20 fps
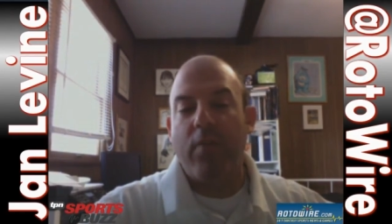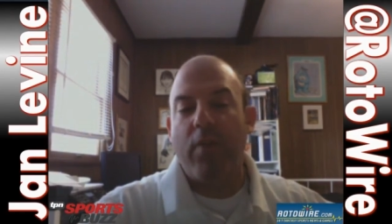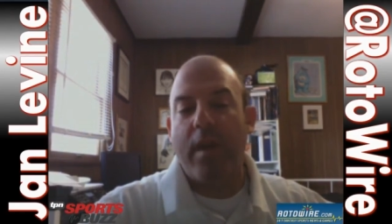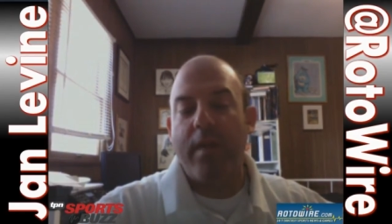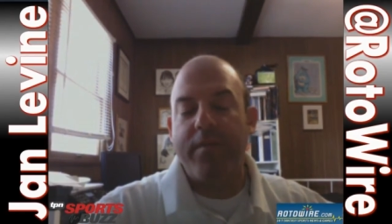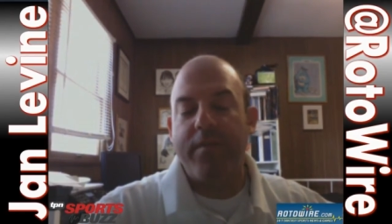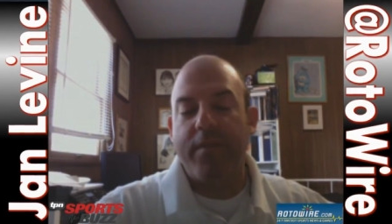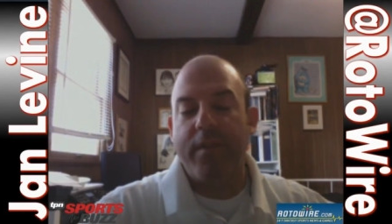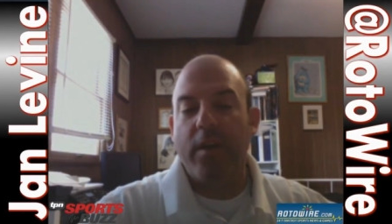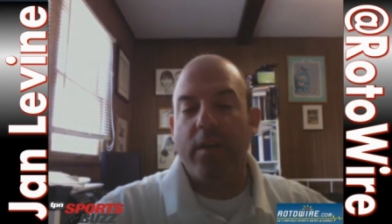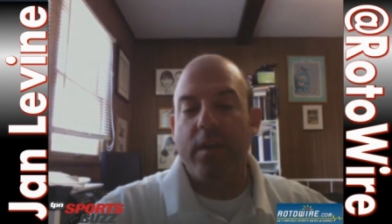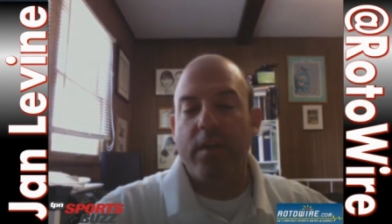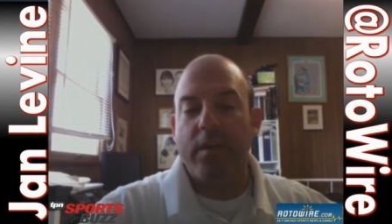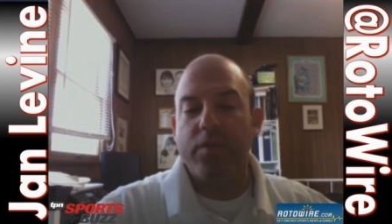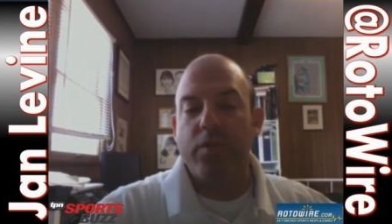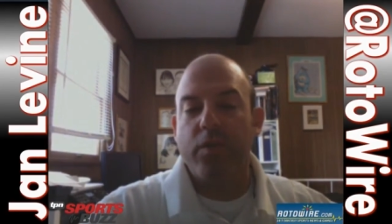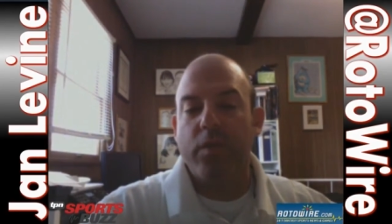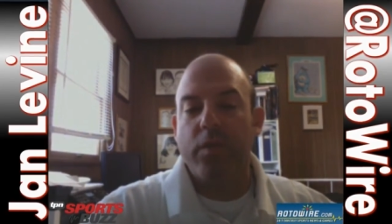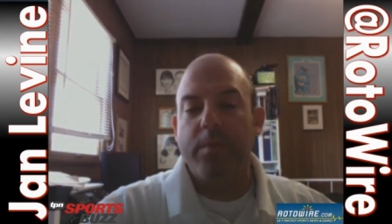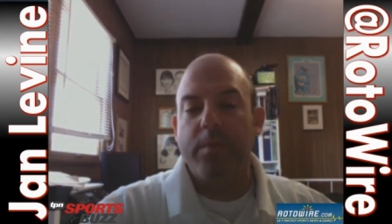right field and are
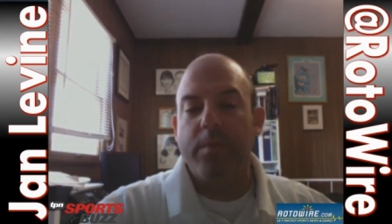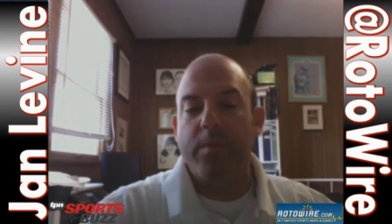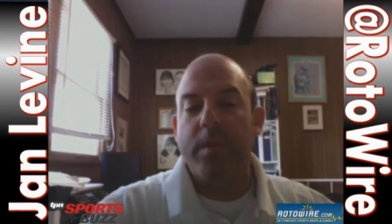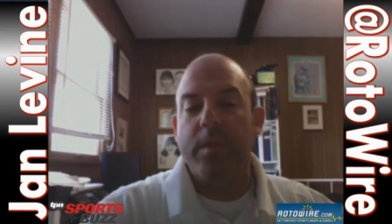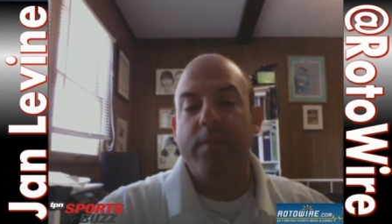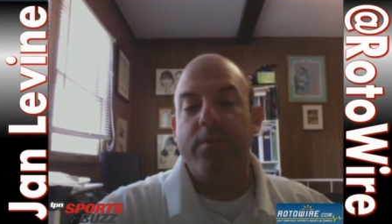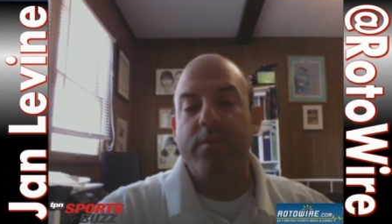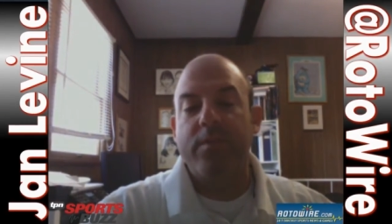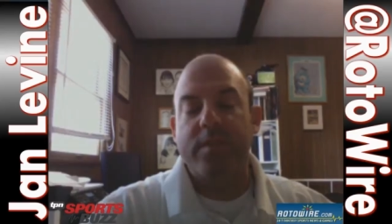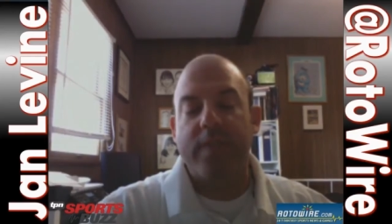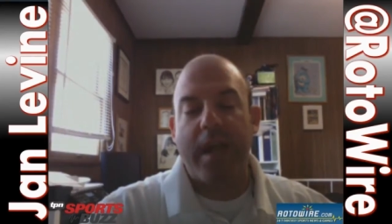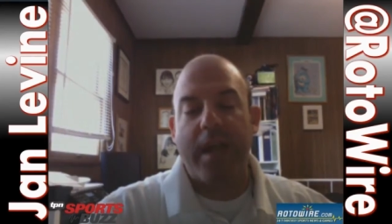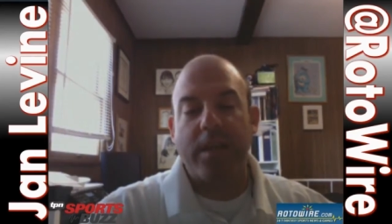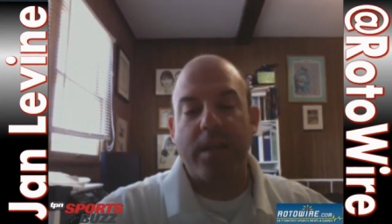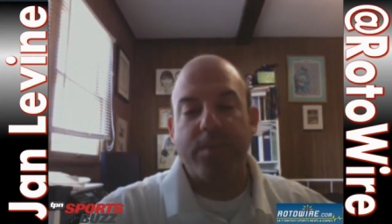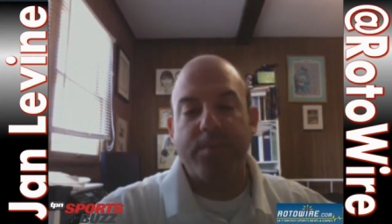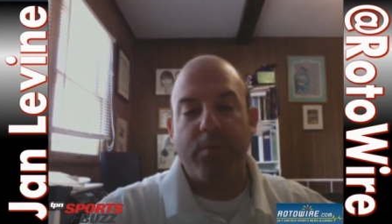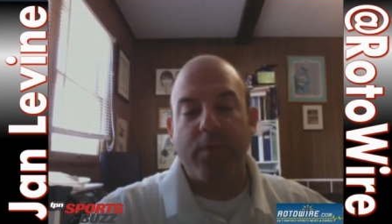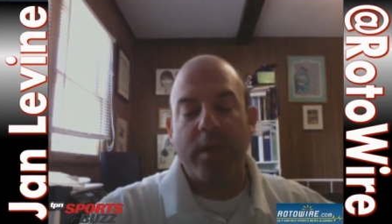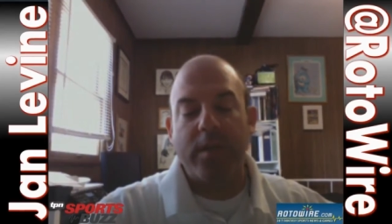truly believers in
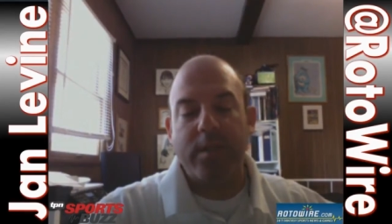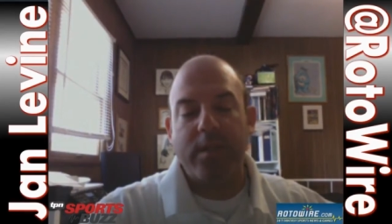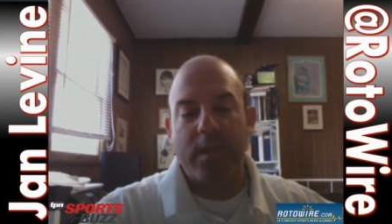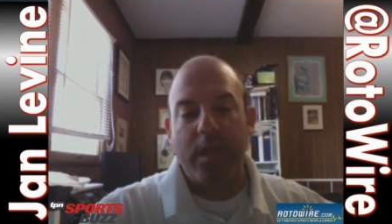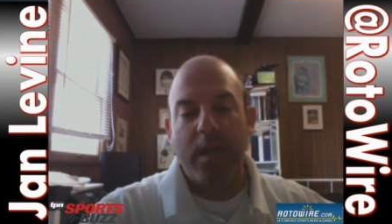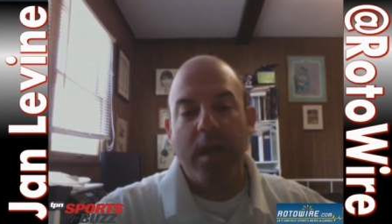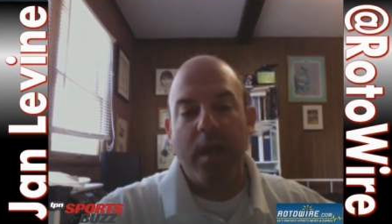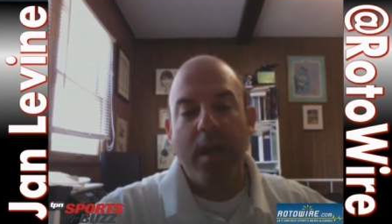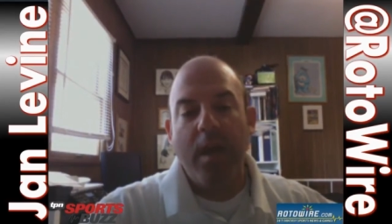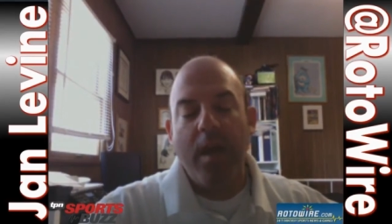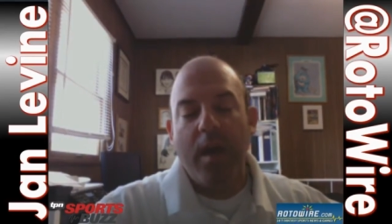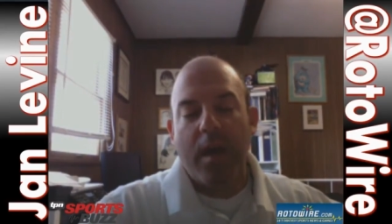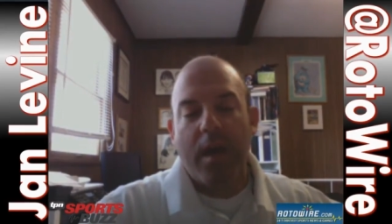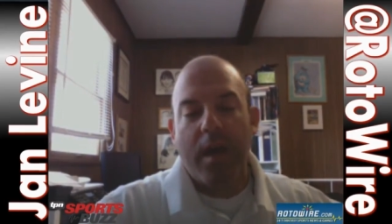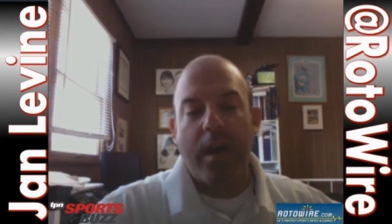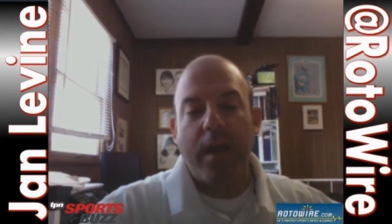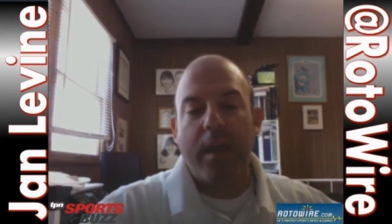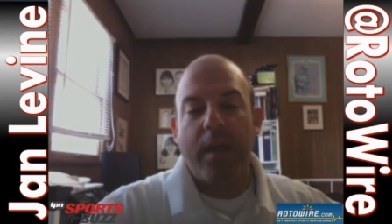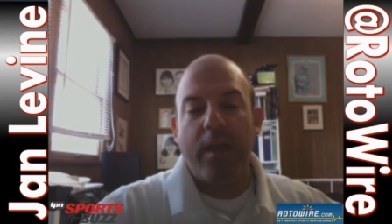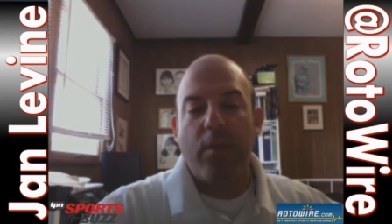Alex Presley,
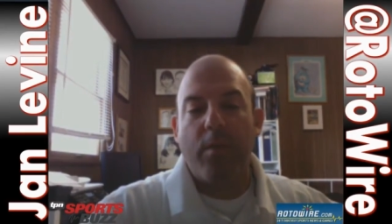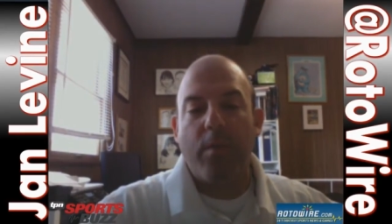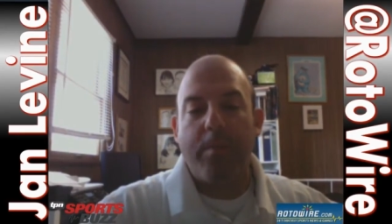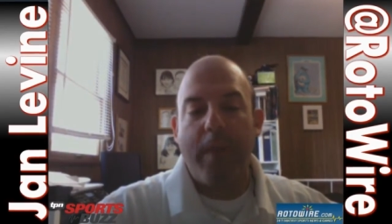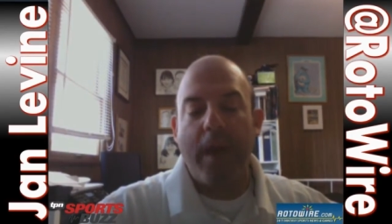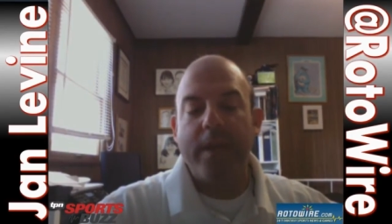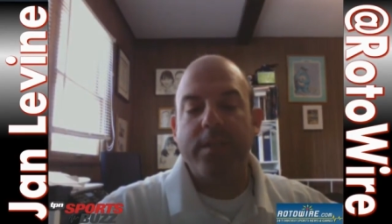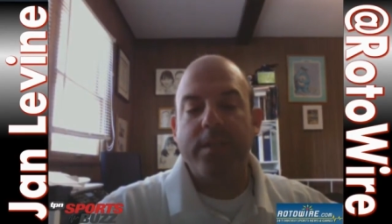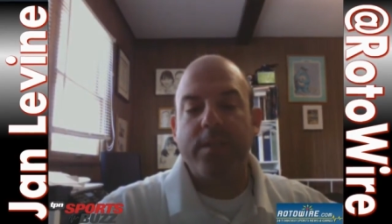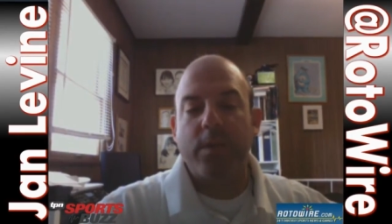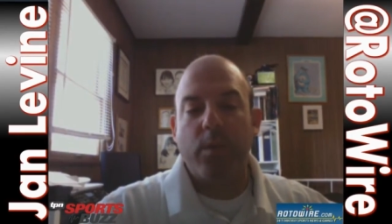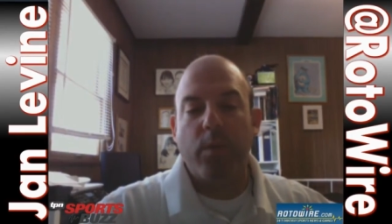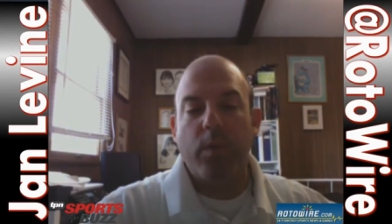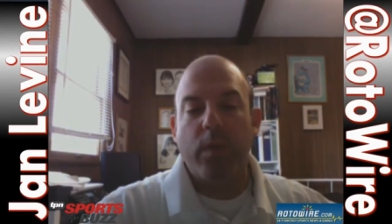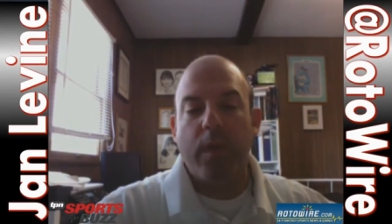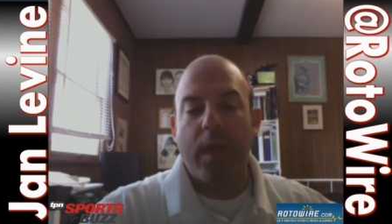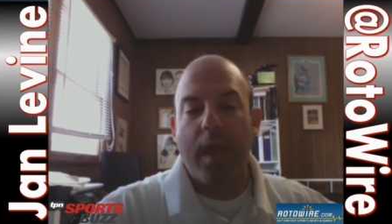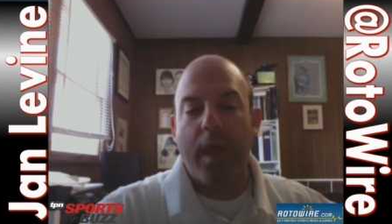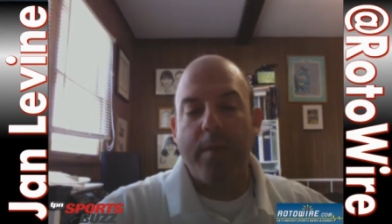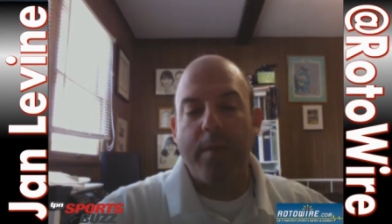getting either a Pence or
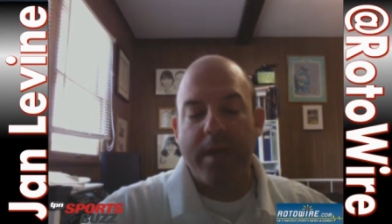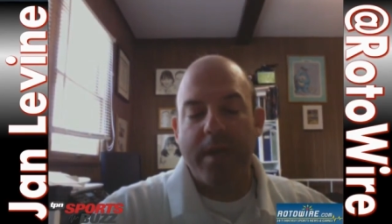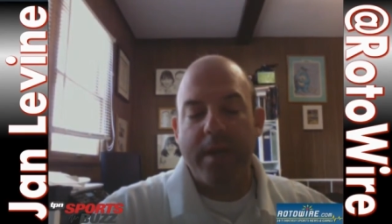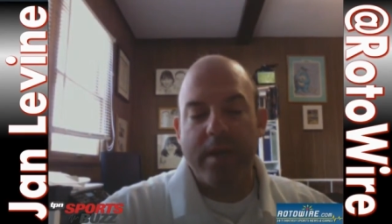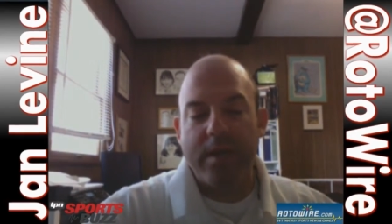Willingham